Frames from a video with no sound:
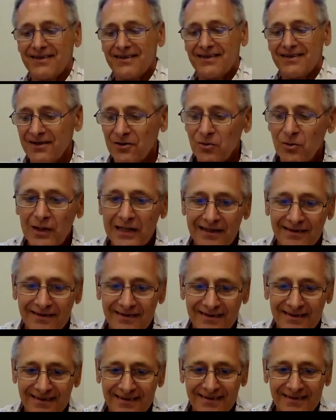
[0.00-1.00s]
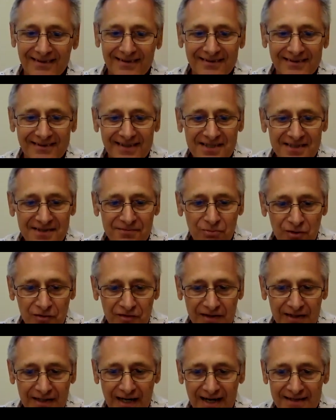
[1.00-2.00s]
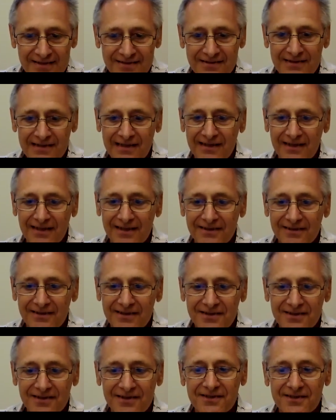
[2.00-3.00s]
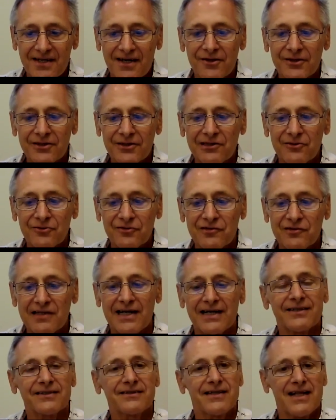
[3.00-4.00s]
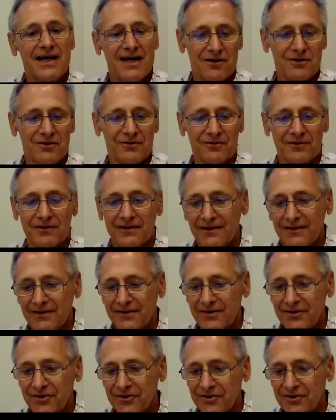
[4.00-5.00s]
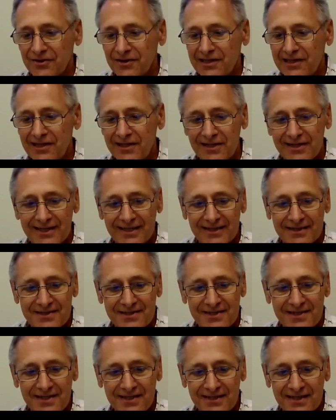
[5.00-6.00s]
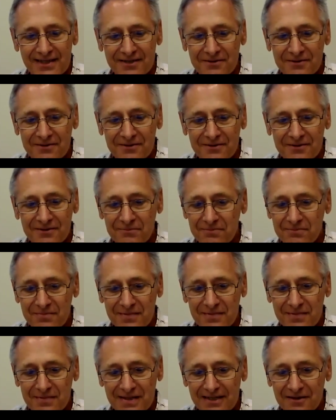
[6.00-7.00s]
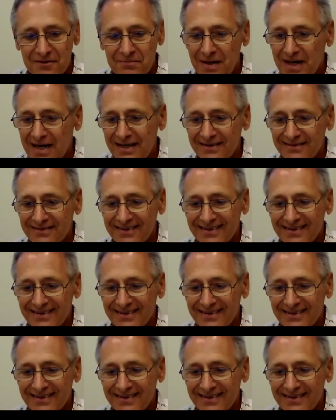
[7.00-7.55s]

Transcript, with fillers: Well, this was the castle, and this is how it looks like now. You clearly can see that that part, and